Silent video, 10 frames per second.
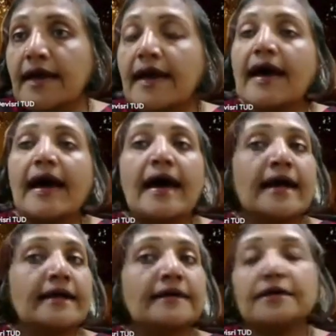
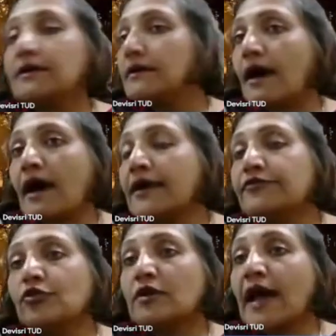And I've
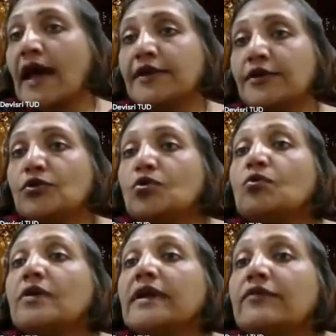not had to do
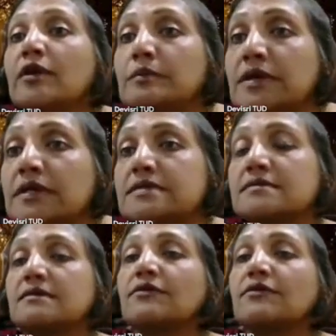dewormers